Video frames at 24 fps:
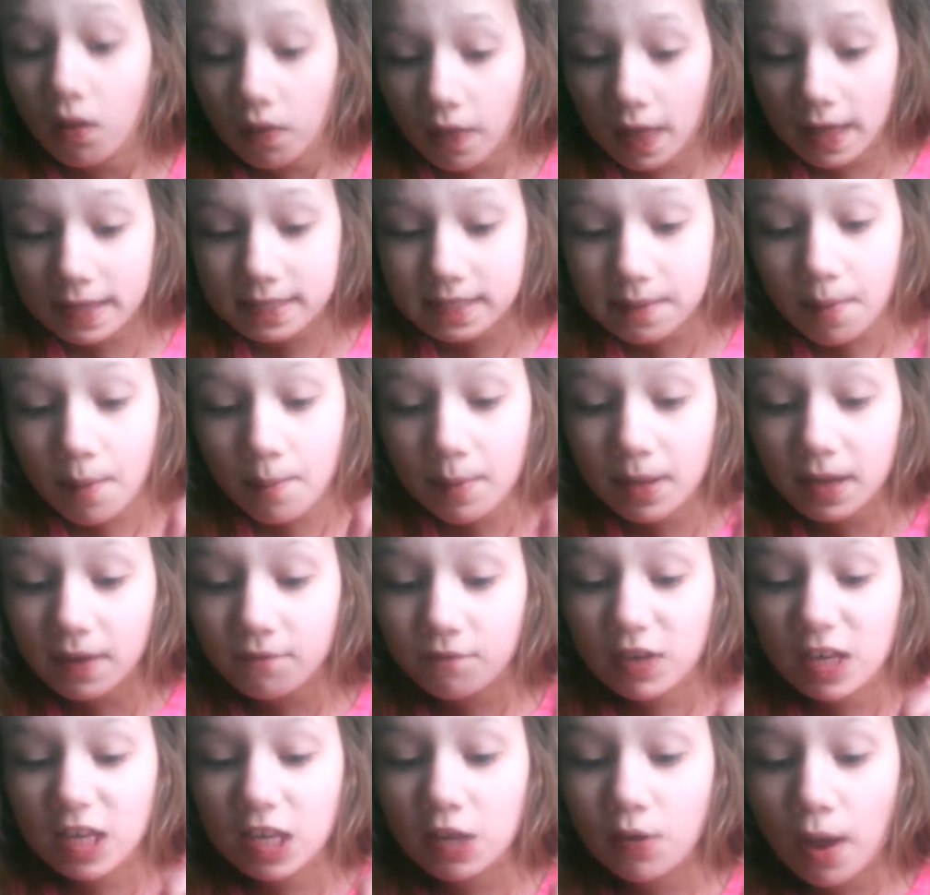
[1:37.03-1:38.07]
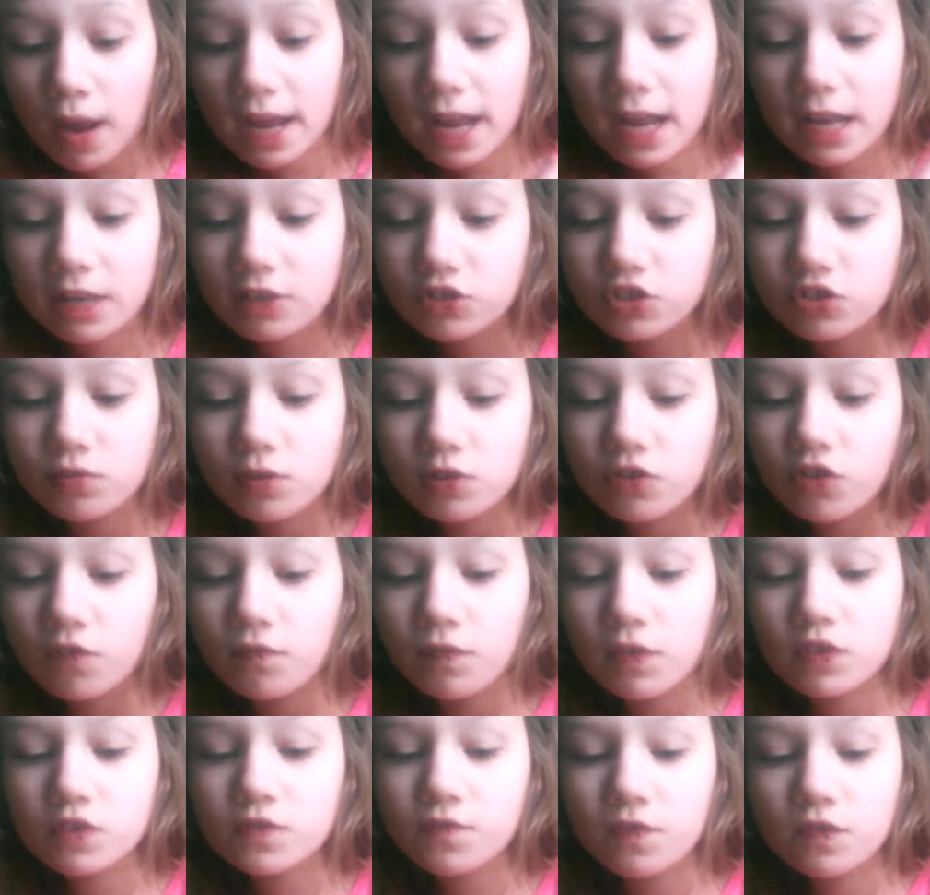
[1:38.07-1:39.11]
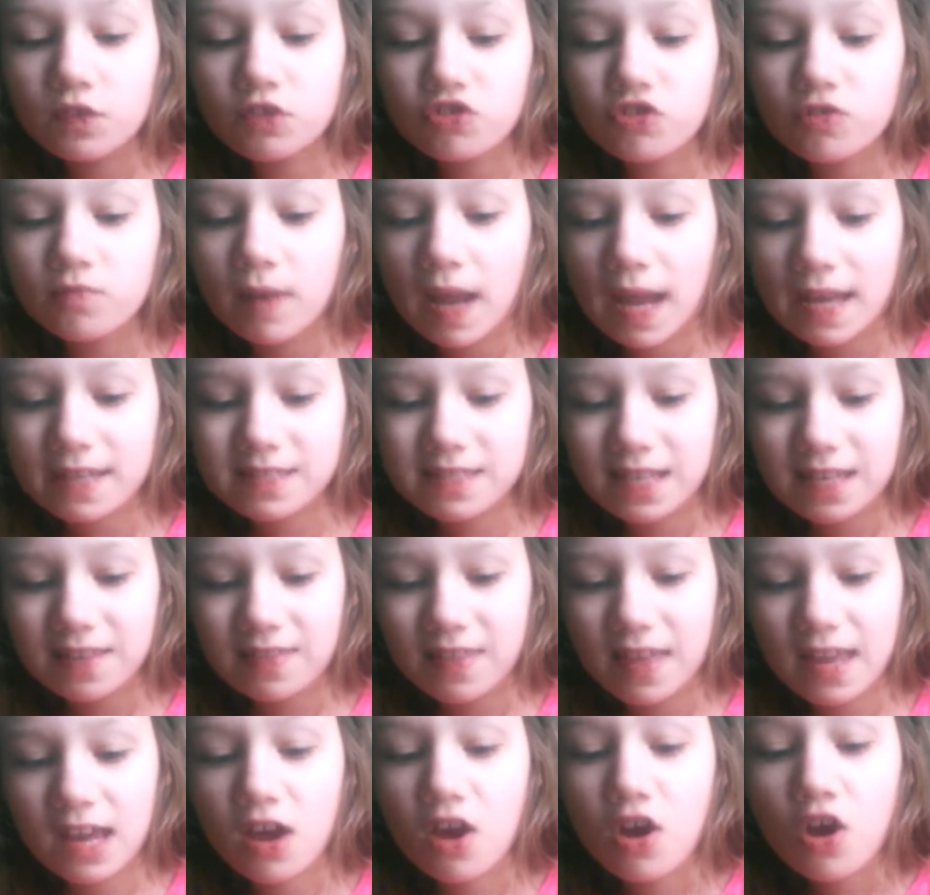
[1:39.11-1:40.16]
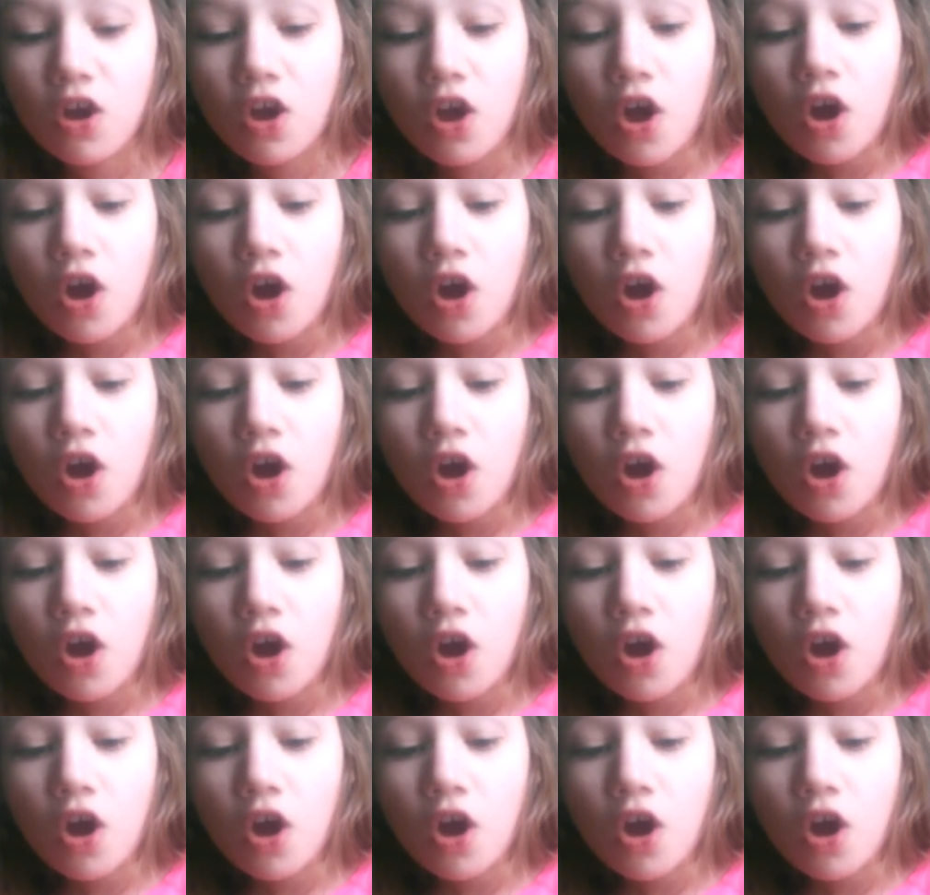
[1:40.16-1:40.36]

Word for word: all, last time I made a video, I got 200 views for gymnastic thing.